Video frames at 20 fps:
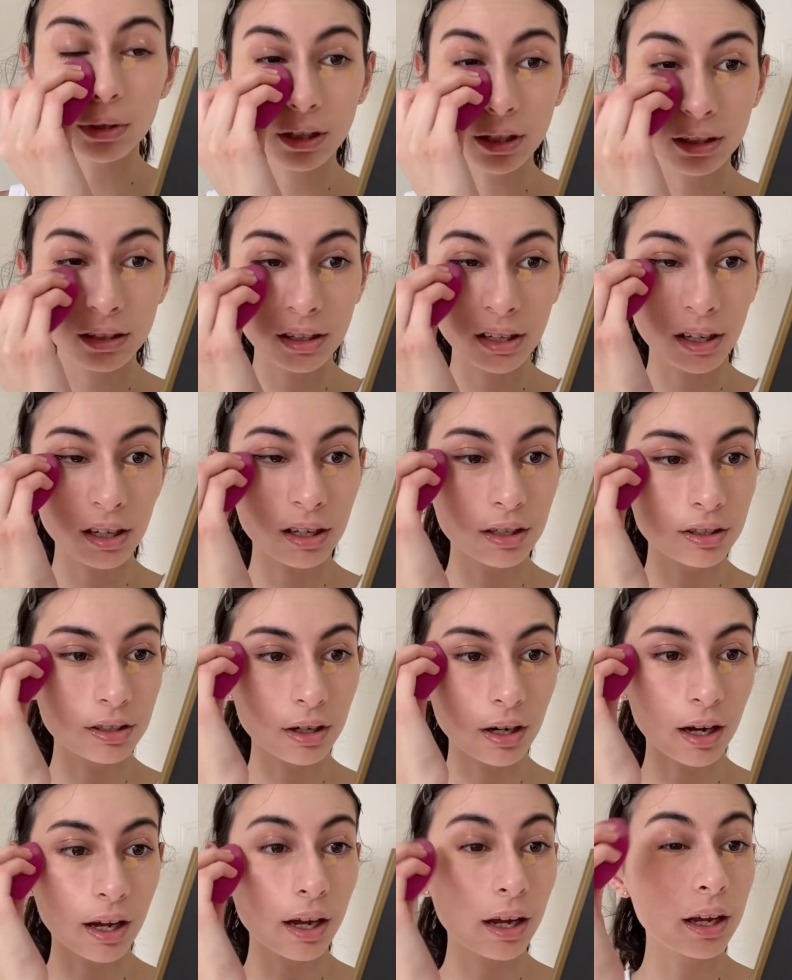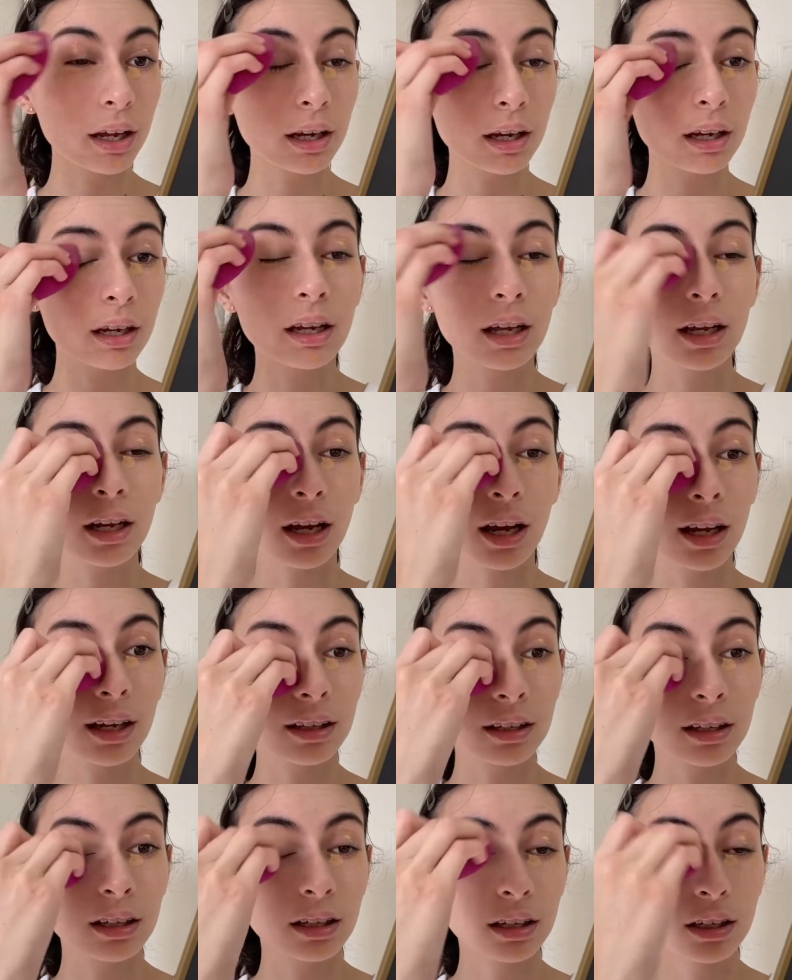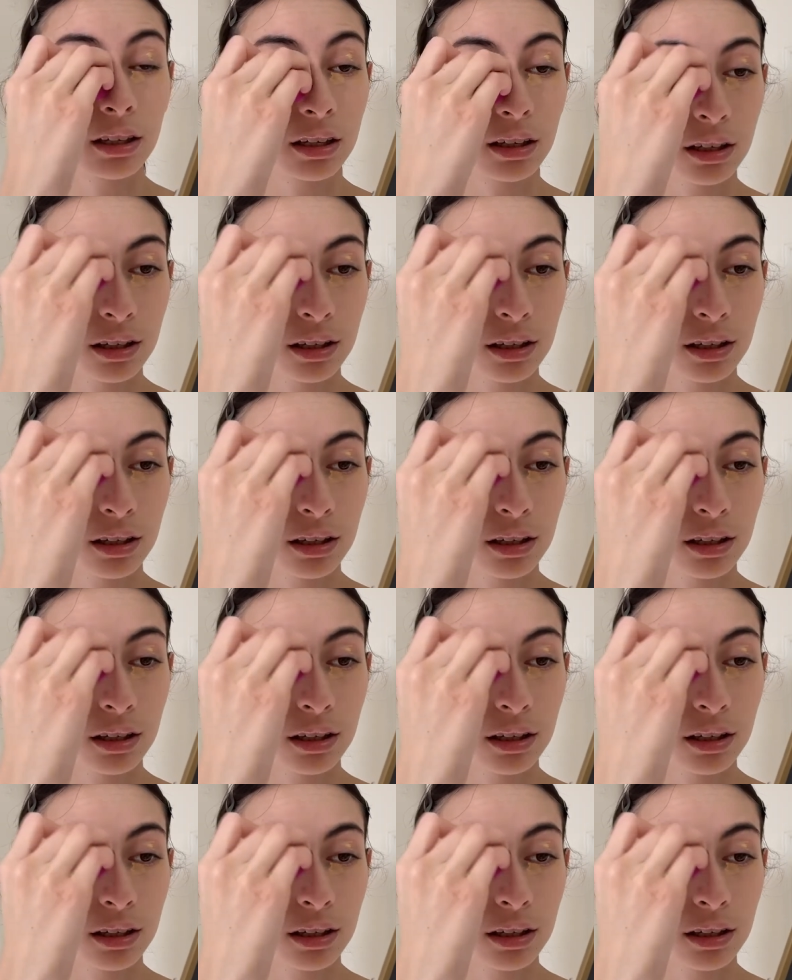the under eye and eyelid.